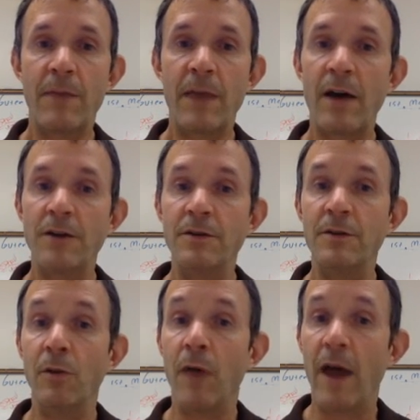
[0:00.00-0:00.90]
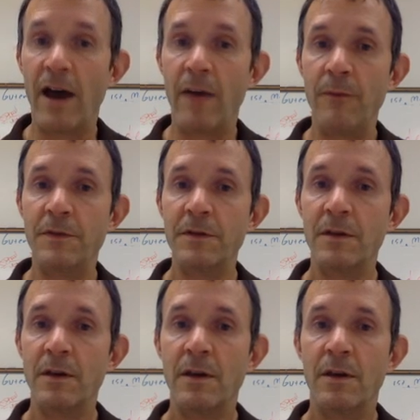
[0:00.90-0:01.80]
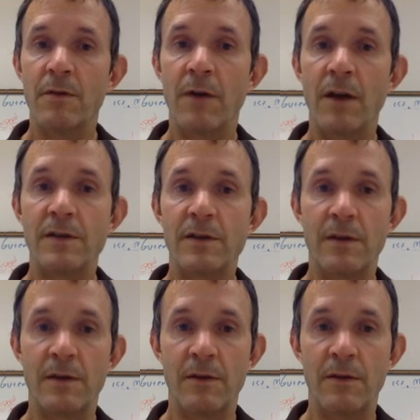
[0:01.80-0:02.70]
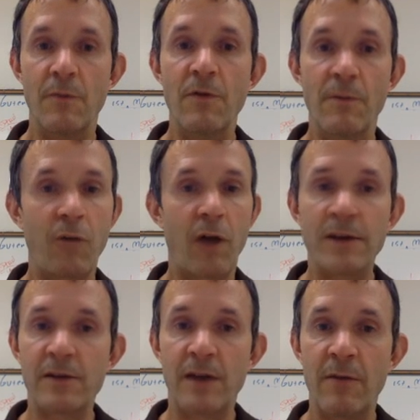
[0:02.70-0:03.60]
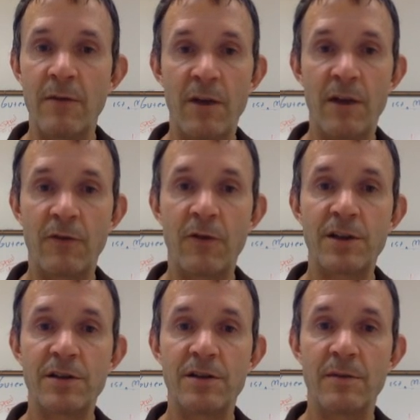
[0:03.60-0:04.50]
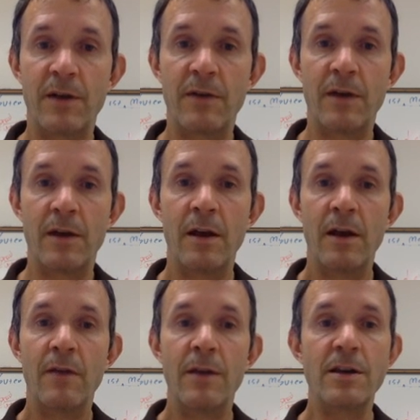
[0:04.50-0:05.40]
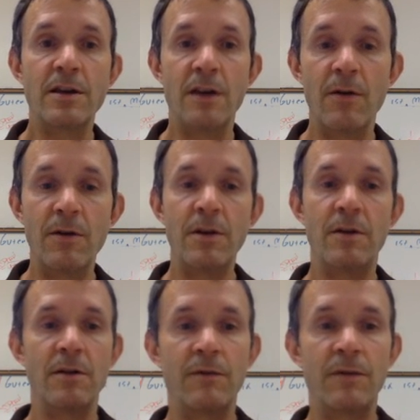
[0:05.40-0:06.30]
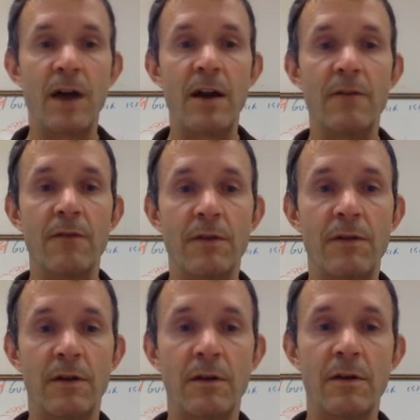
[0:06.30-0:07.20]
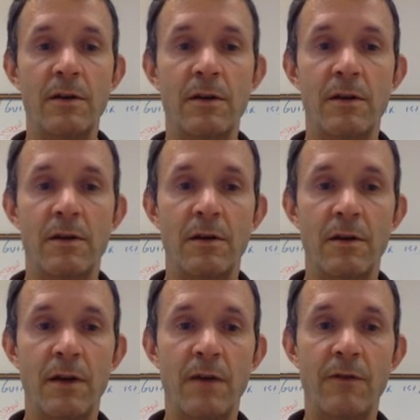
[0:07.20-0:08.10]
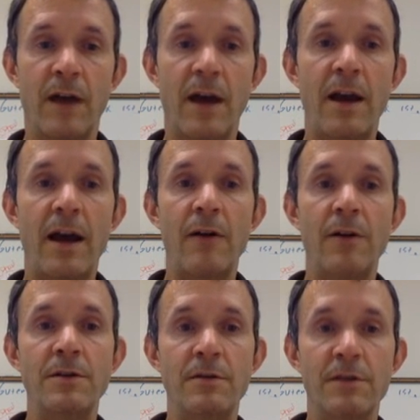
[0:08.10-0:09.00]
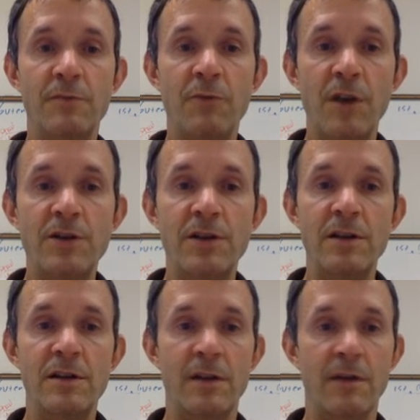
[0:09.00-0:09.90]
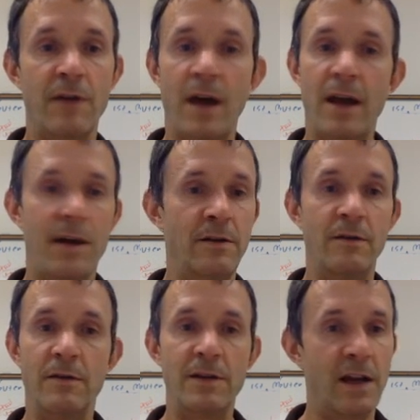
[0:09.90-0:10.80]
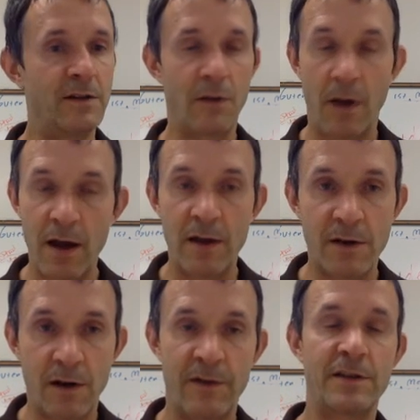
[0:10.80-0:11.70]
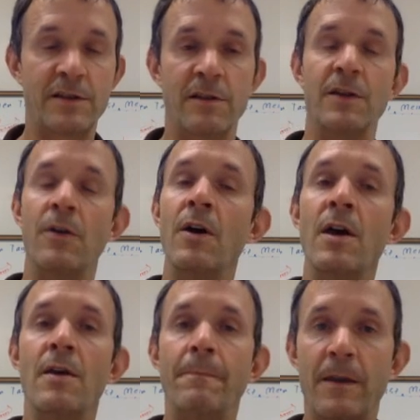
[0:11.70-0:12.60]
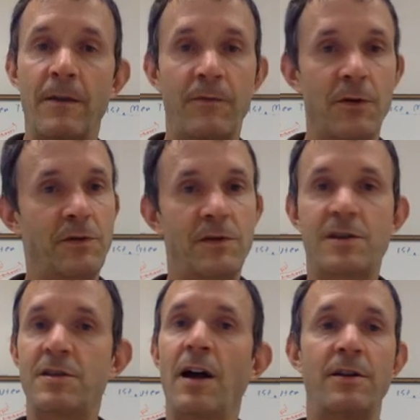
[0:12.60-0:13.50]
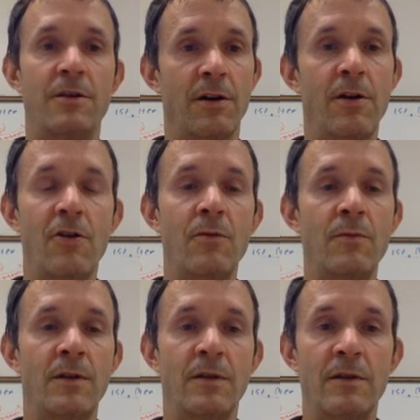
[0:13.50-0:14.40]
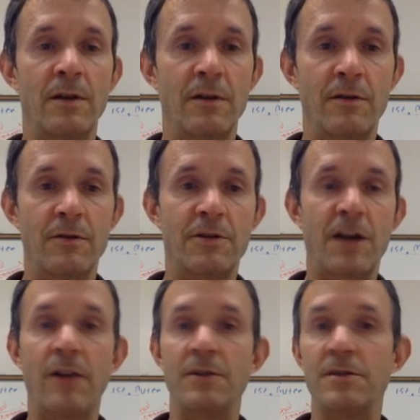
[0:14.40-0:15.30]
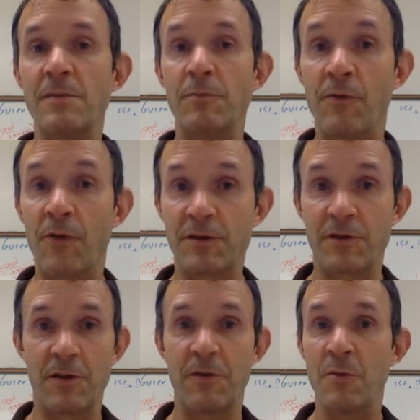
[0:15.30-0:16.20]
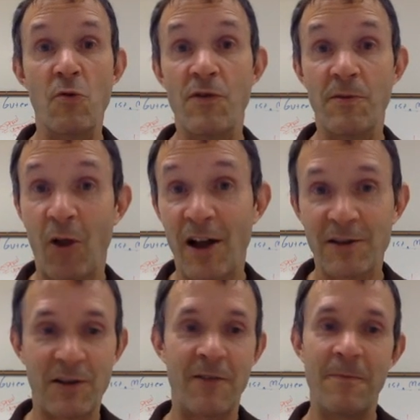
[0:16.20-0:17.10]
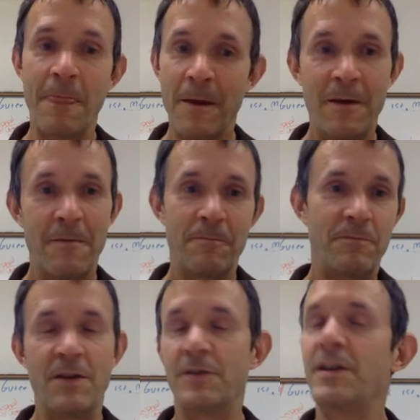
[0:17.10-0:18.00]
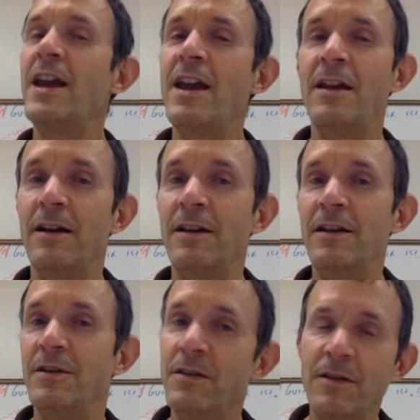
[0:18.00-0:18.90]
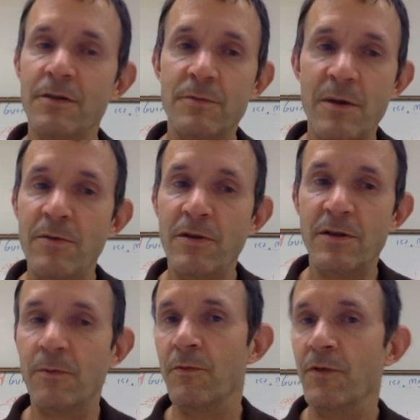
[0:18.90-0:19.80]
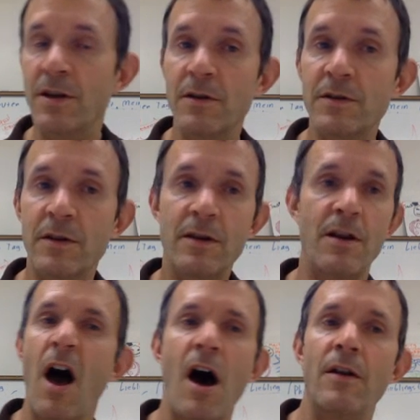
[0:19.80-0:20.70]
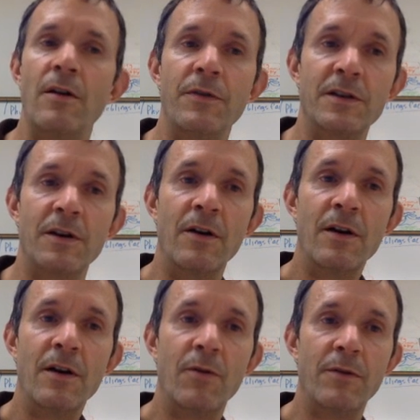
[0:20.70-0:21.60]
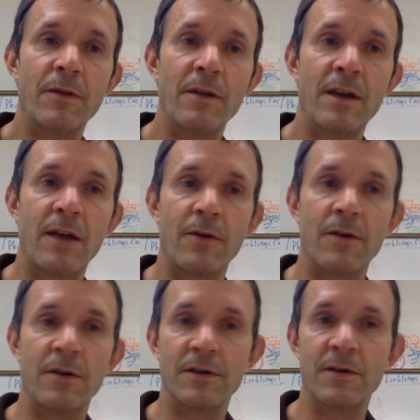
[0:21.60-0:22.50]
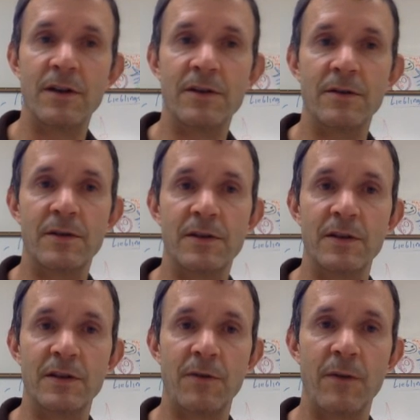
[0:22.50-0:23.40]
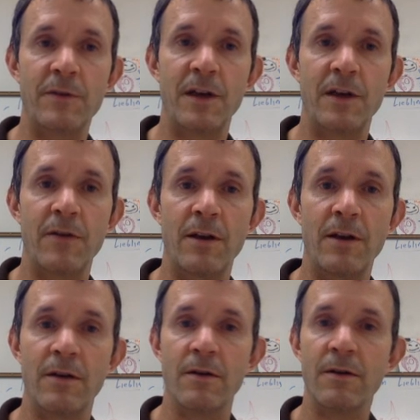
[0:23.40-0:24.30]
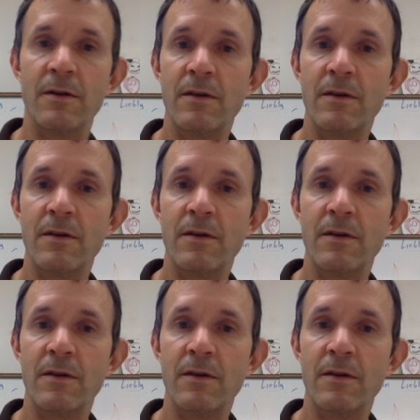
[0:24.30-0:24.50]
how to do the labs. Right, so the moving plots lab, they might have questions about that. They can go in here and I've got everything. Okay, I've got how to do the spreadsheets, I've got how to do the tangent lines, all of that stuff. So if you're stuck, you're at home, and your child is deeply frustrated with the moving plots lab, you say, hey, honey, do you think there's maybe some videos on that? No, I don't think so. Well, yeah, there is, right? So it's this website right here.